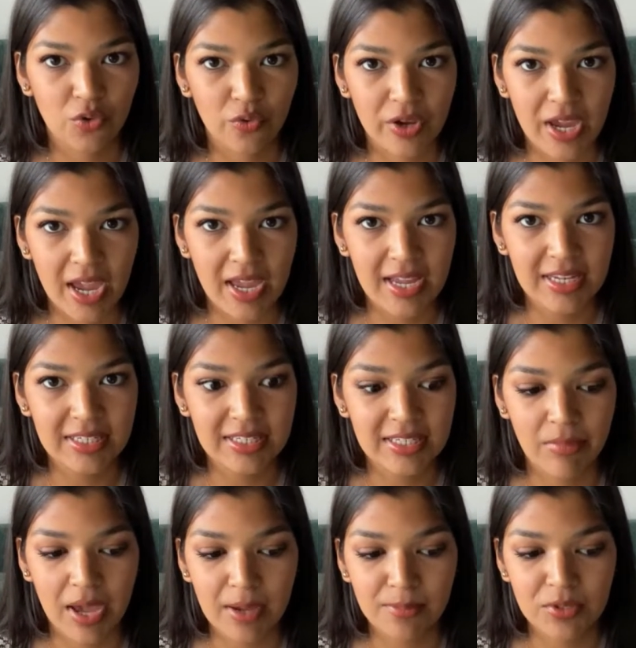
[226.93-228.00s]
create
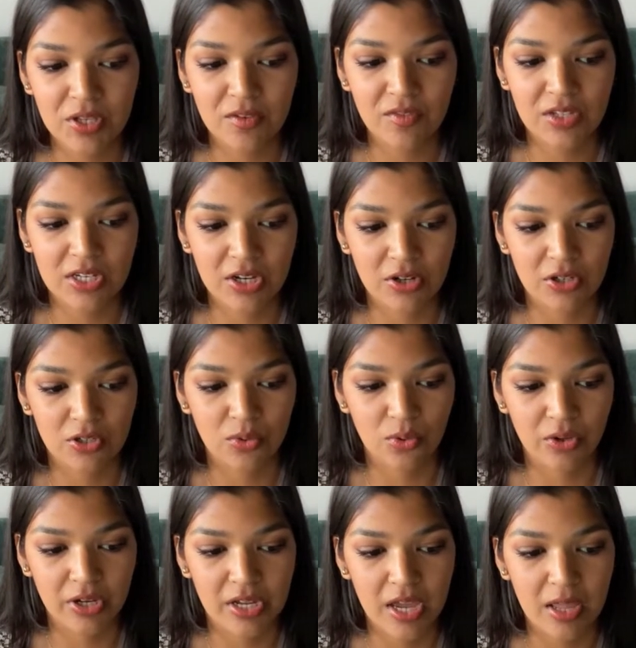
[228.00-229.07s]
maps of the
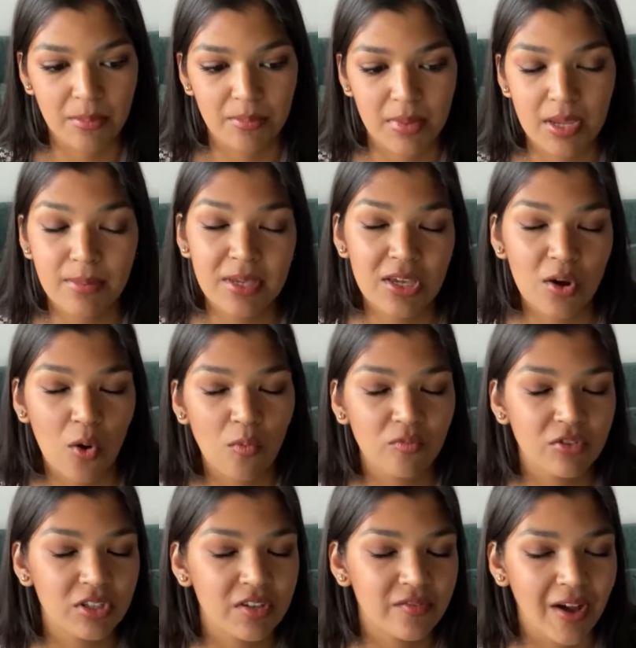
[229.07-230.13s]
territory and maybe
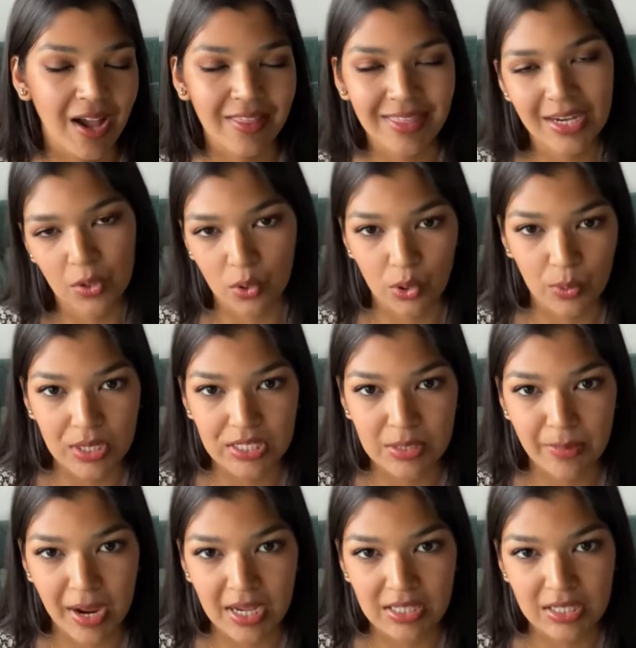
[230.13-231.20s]
hopefully find the
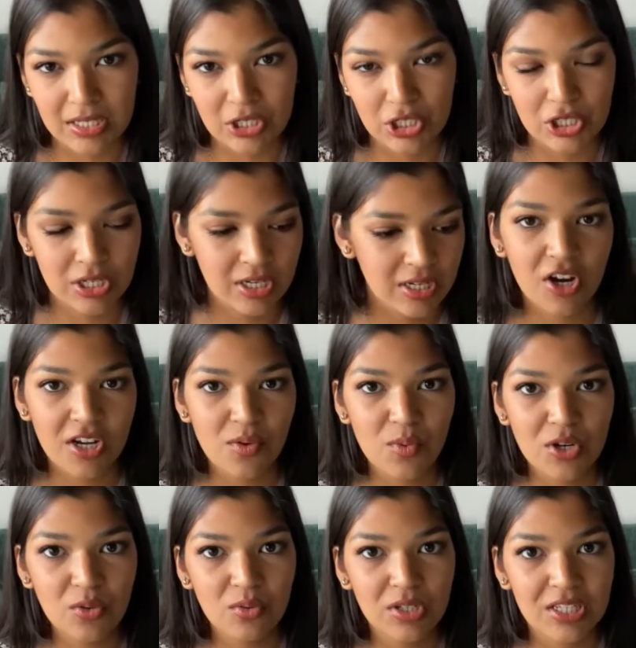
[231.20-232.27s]
Northwest Passage. For
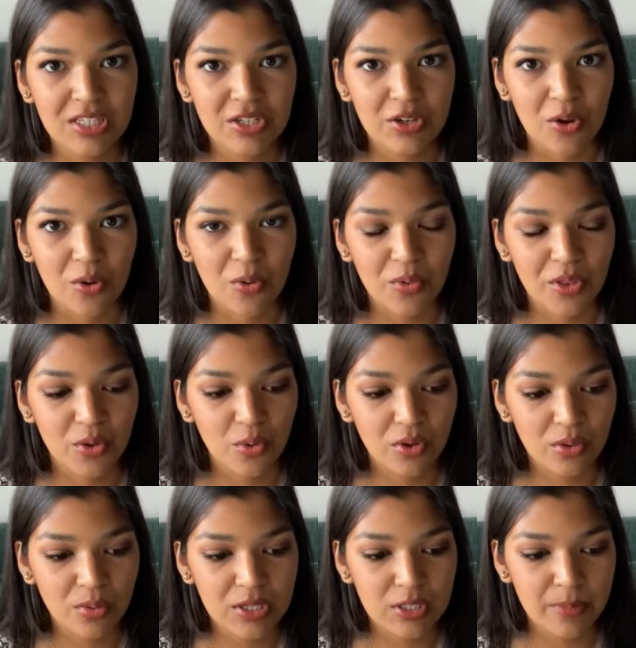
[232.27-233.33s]
anyone who doesn't know, the
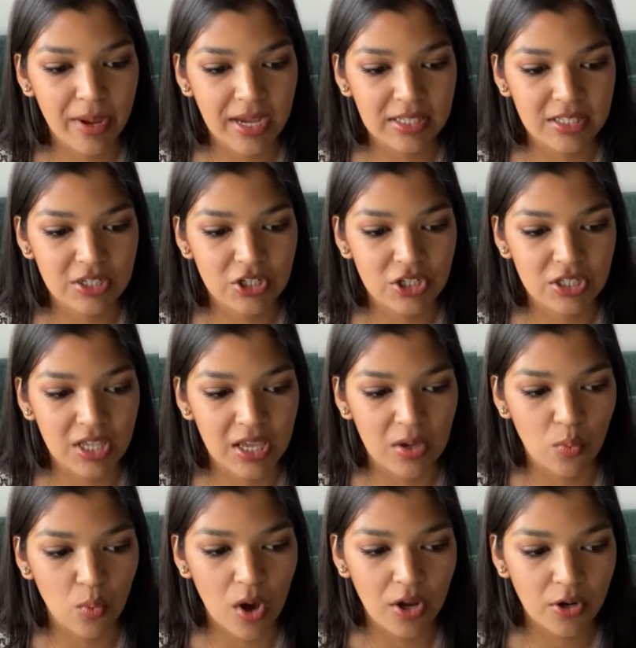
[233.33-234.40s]
Northwest Passage is
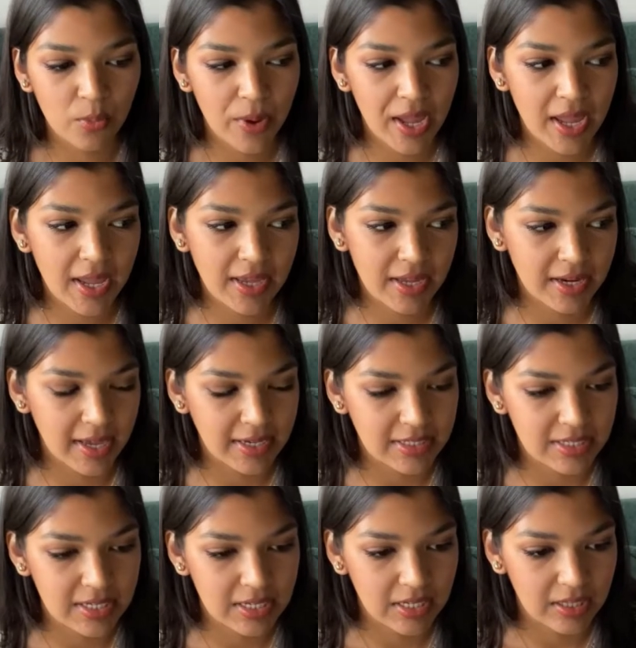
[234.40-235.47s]
a waterway
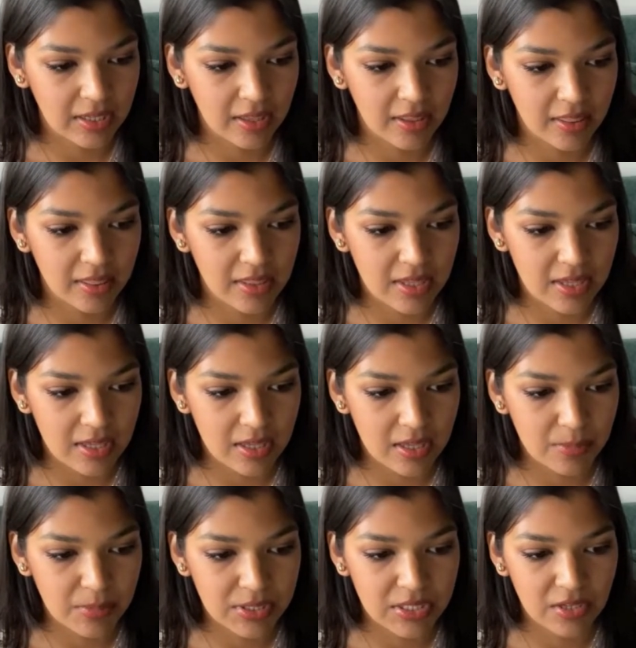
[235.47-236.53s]
connecting
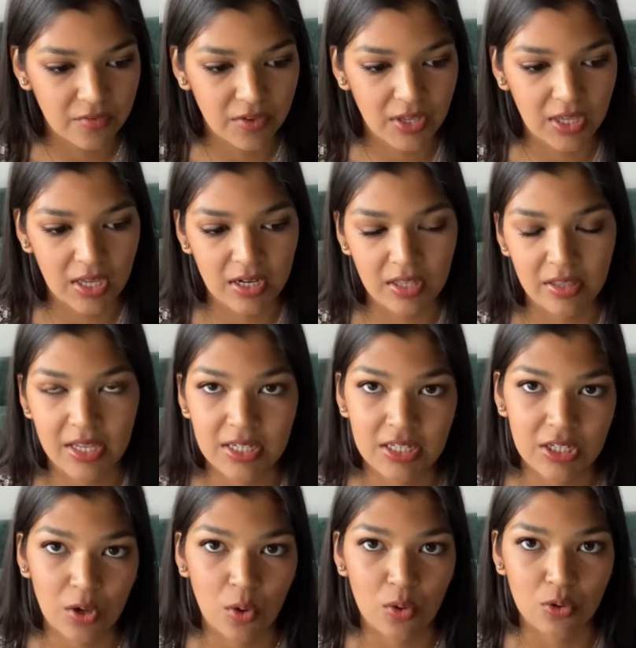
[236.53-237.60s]
the Pacific and
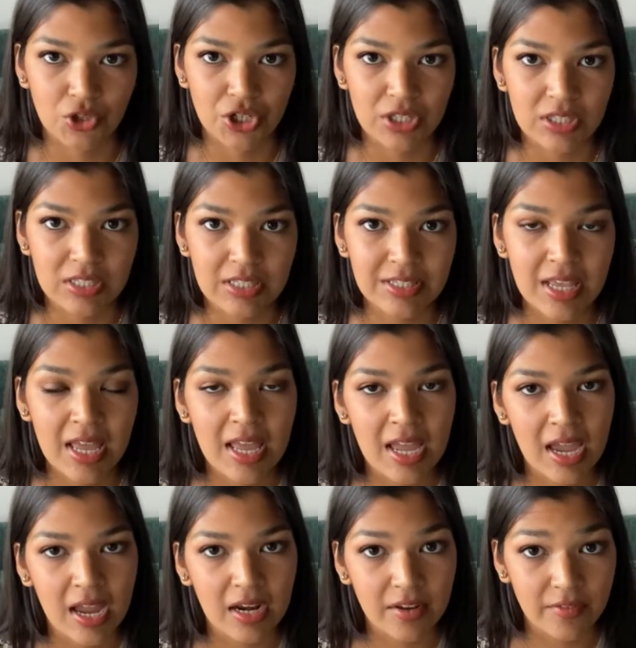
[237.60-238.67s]
Atlantic Oceans.
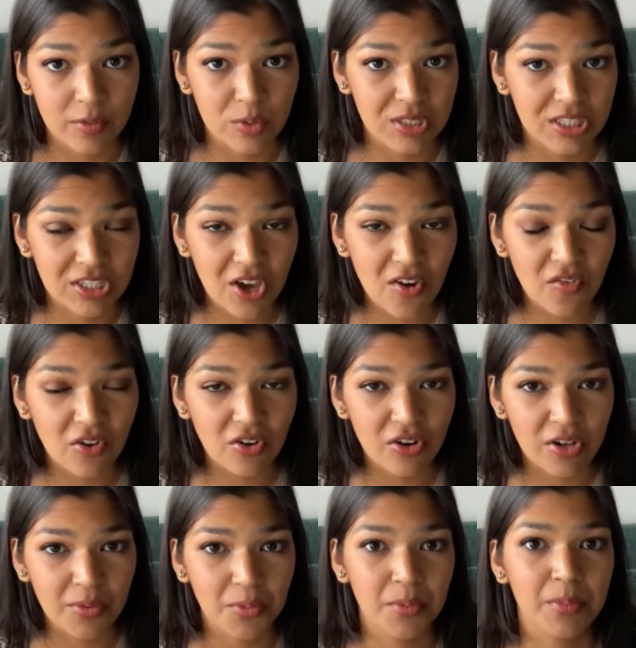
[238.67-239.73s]
And if it was
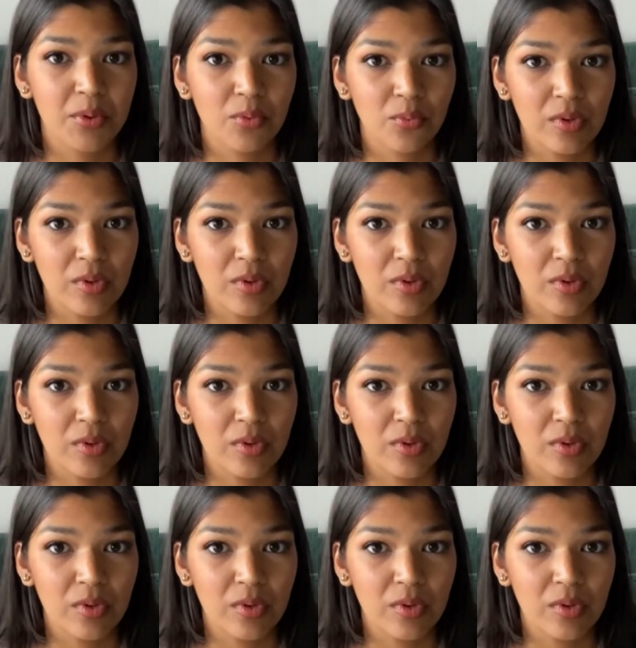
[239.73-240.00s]
discovered, it would be